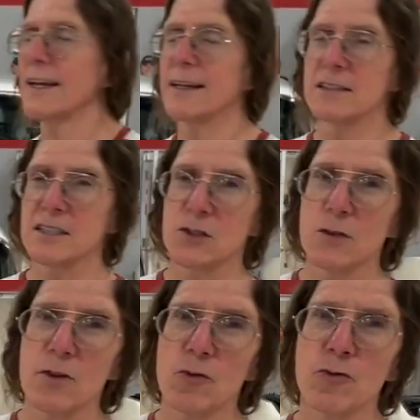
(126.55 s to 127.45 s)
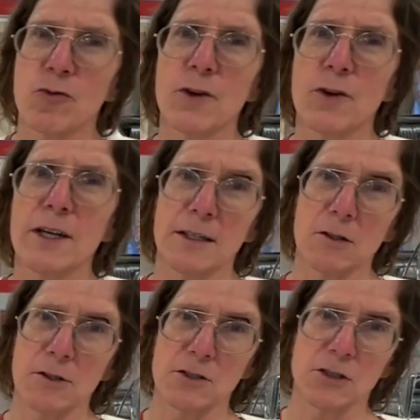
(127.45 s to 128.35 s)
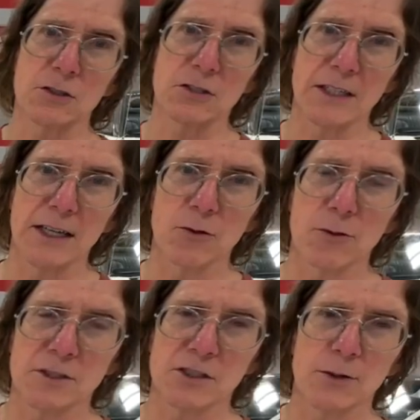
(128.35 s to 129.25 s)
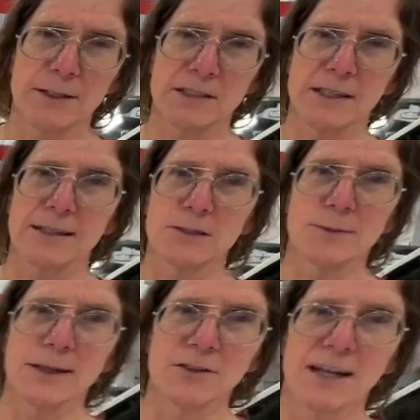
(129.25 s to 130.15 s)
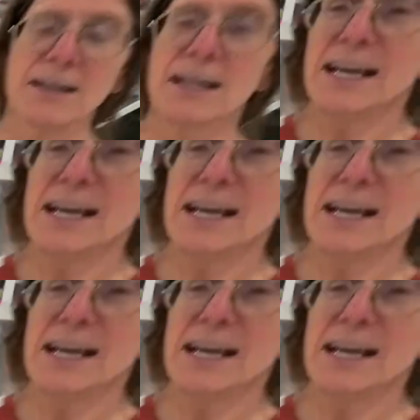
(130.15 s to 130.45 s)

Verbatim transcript: Inca silver, really looks good together. We're so excited about that.